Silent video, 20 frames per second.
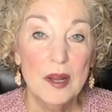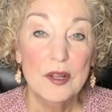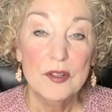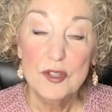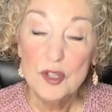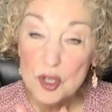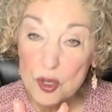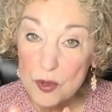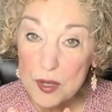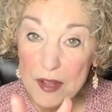
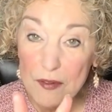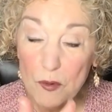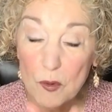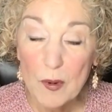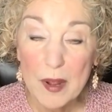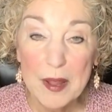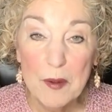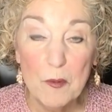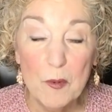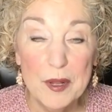2
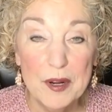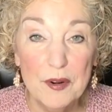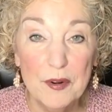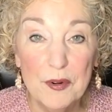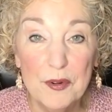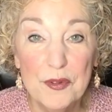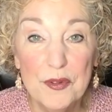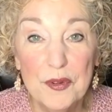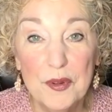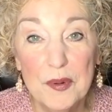giveaway
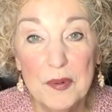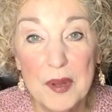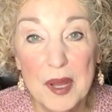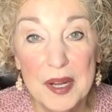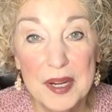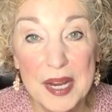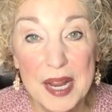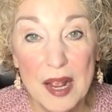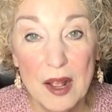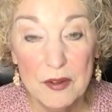winners
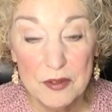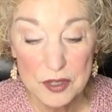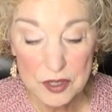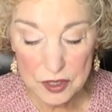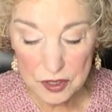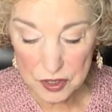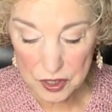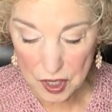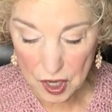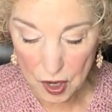announced.
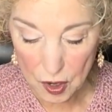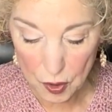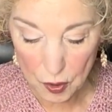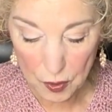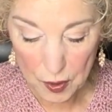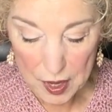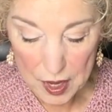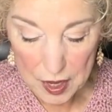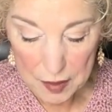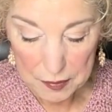So
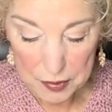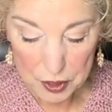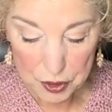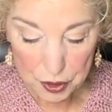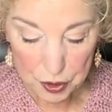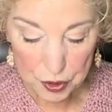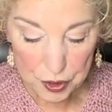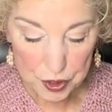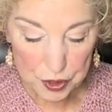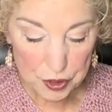be
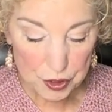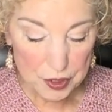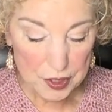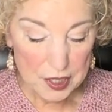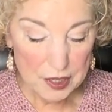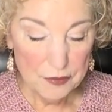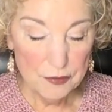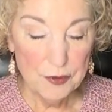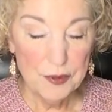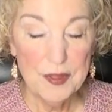sure you tune
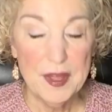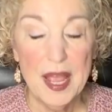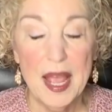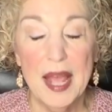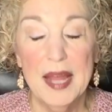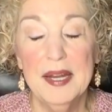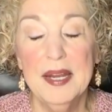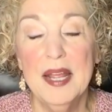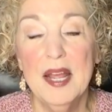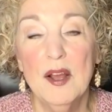in for
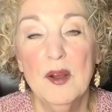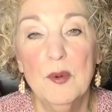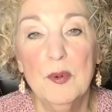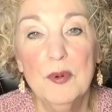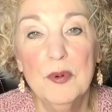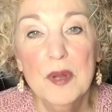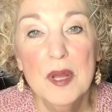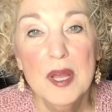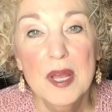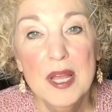that. Now,
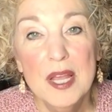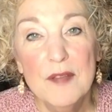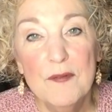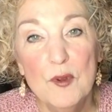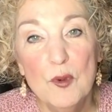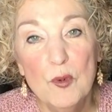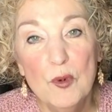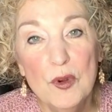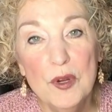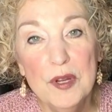if
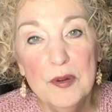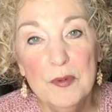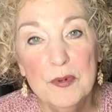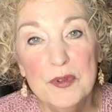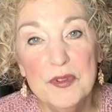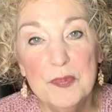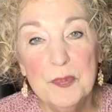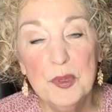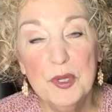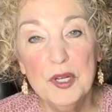you would,
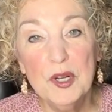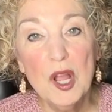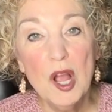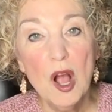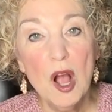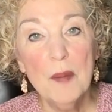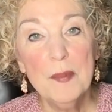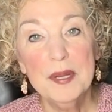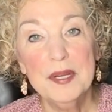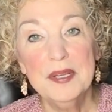just put a
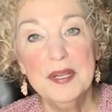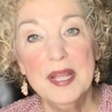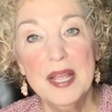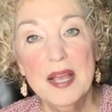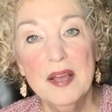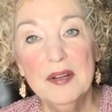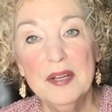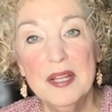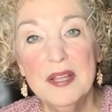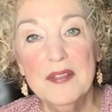comment
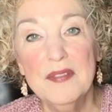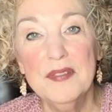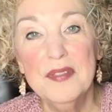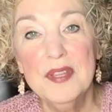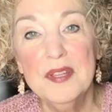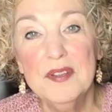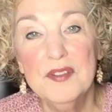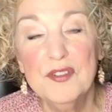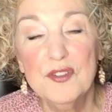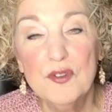down in
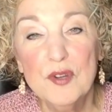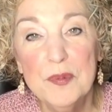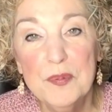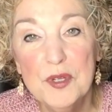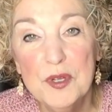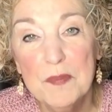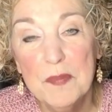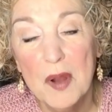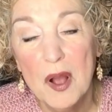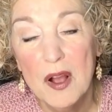the
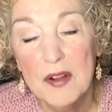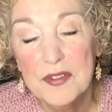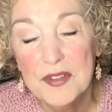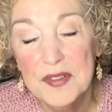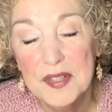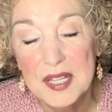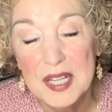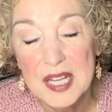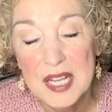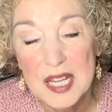description box, and
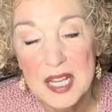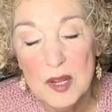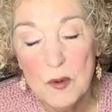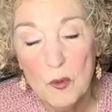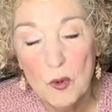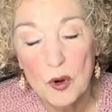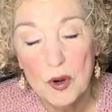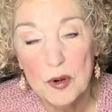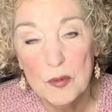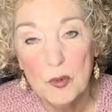the
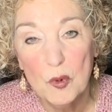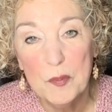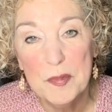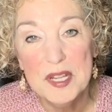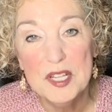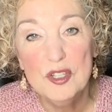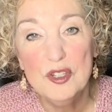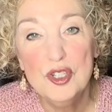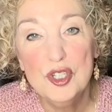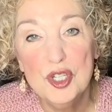keyword will be
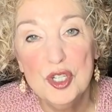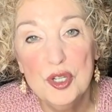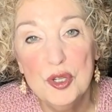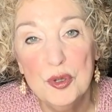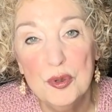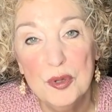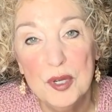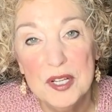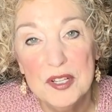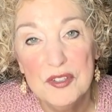
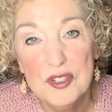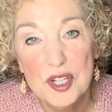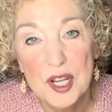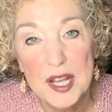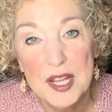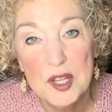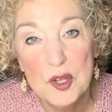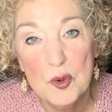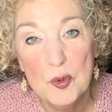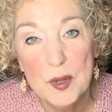June,
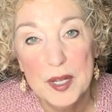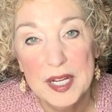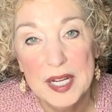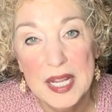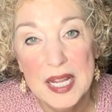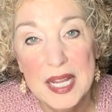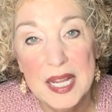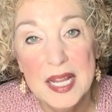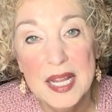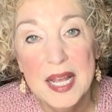
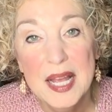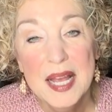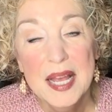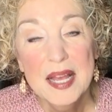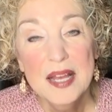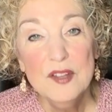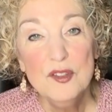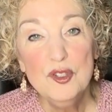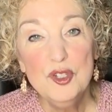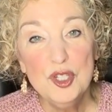J-U-N-E,
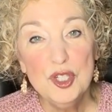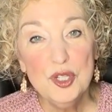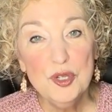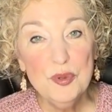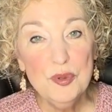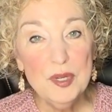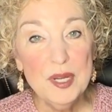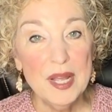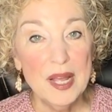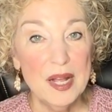
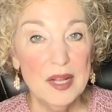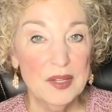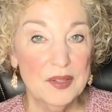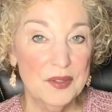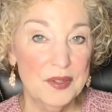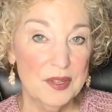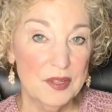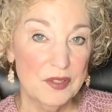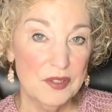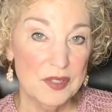June,
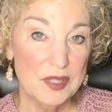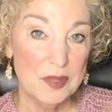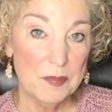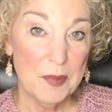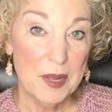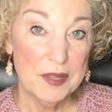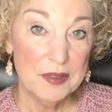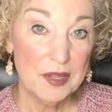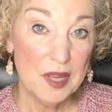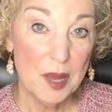unless the
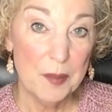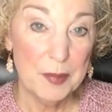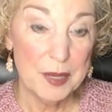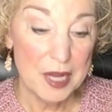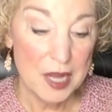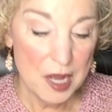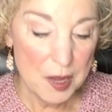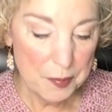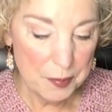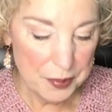month coming
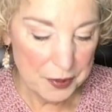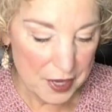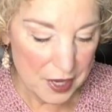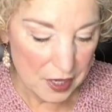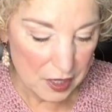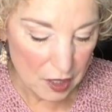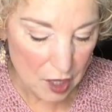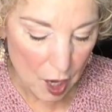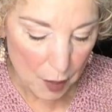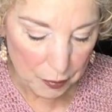up
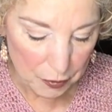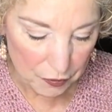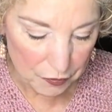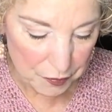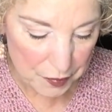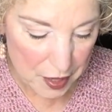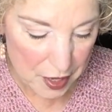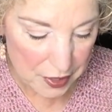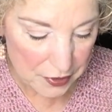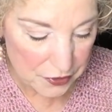in a couple of
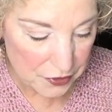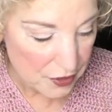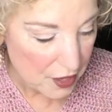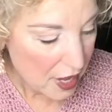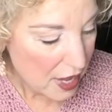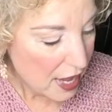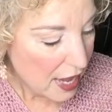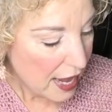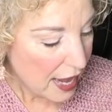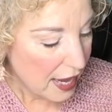months.
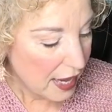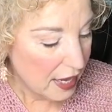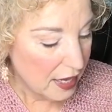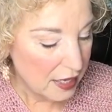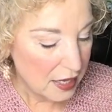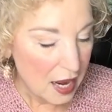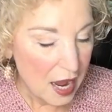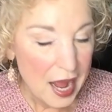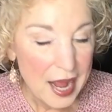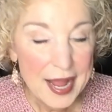
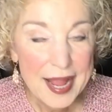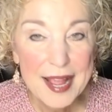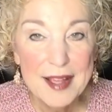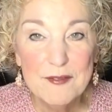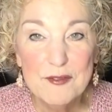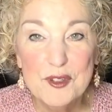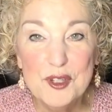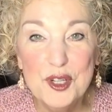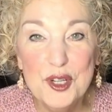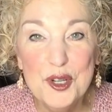And I
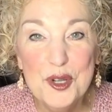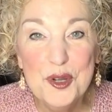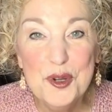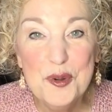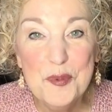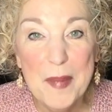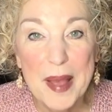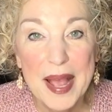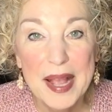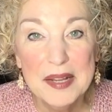have
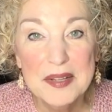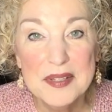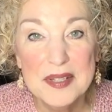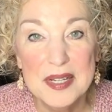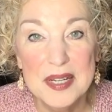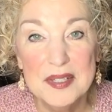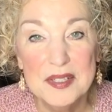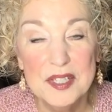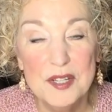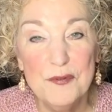2
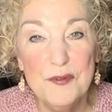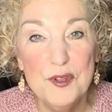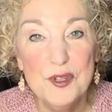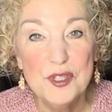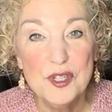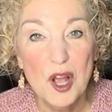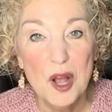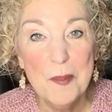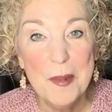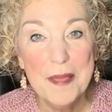magazines. And if you
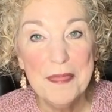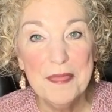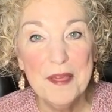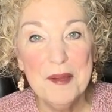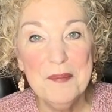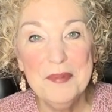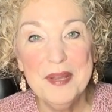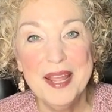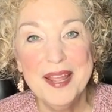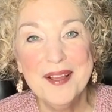saw my
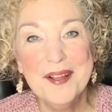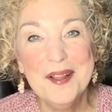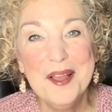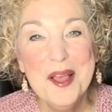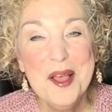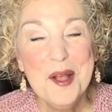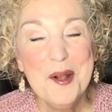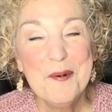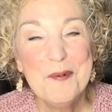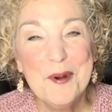thumbnail
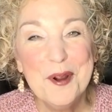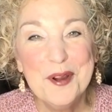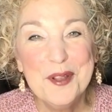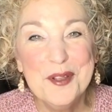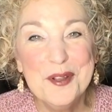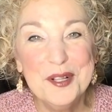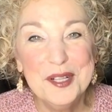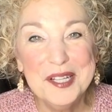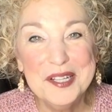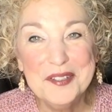where
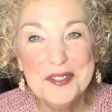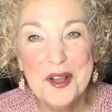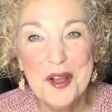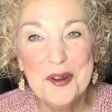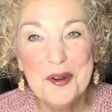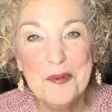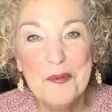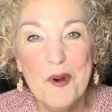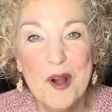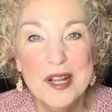you clicked
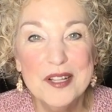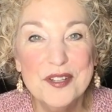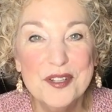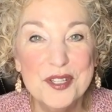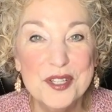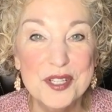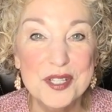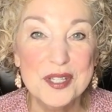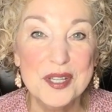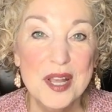on to watch
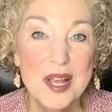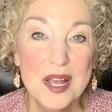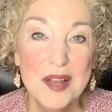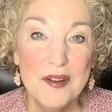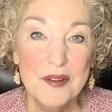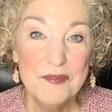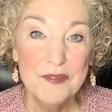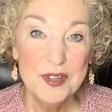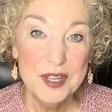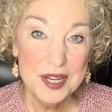this
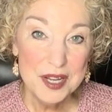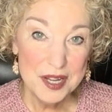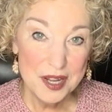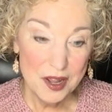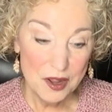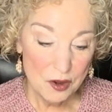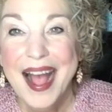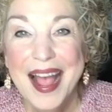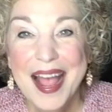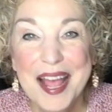
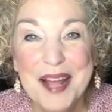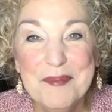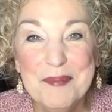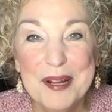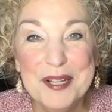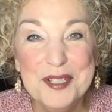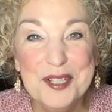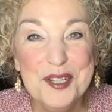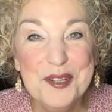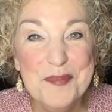video, I had
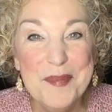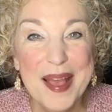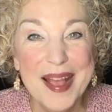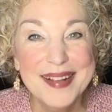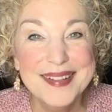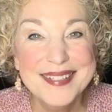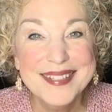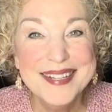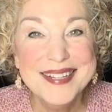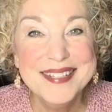my 2
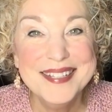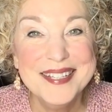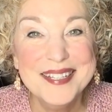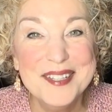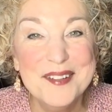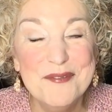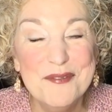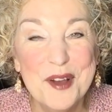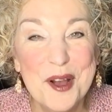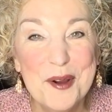magazines in
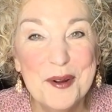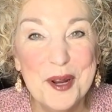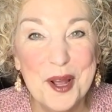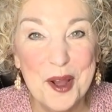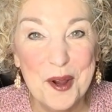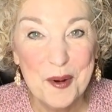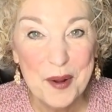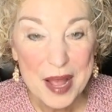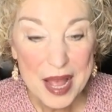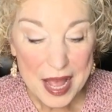the
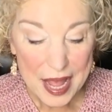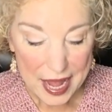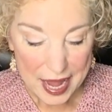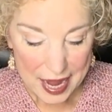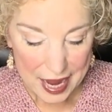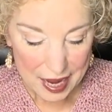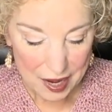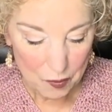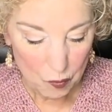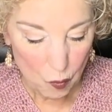photo,
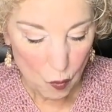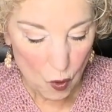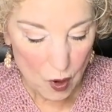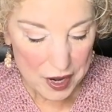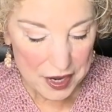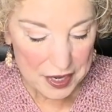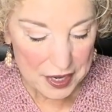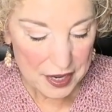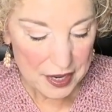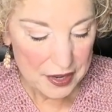and
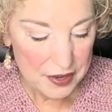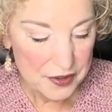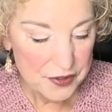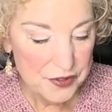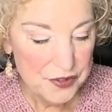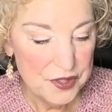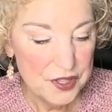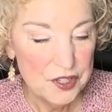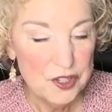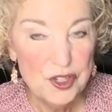one
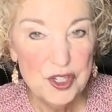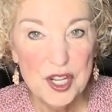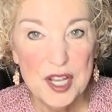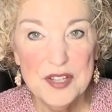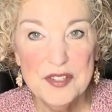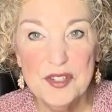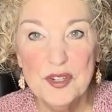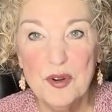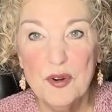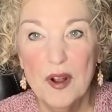is the
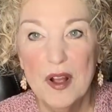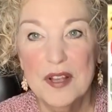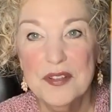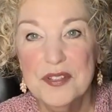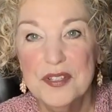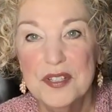Just Cross